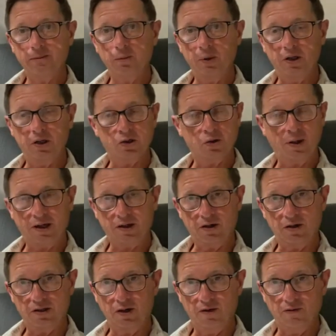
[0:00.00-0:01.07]
We distract
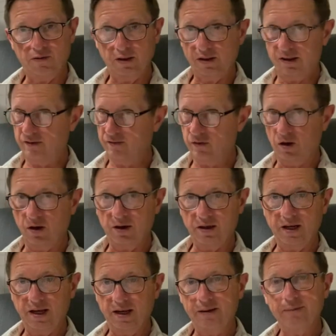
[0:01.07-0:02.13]
ourselves the live long
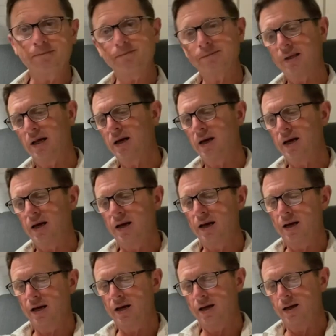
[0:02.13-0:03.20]
day.
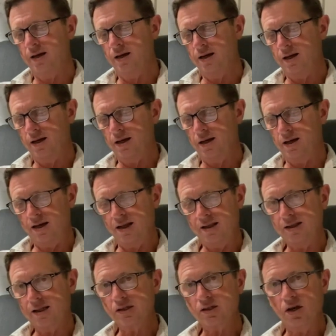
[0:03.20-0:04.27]
And I
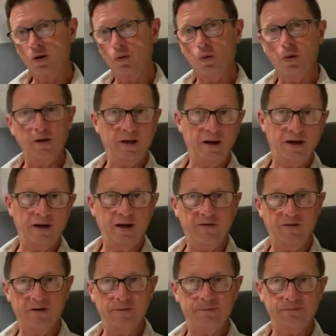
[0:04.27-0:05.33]
think that's an unworthy endeavor.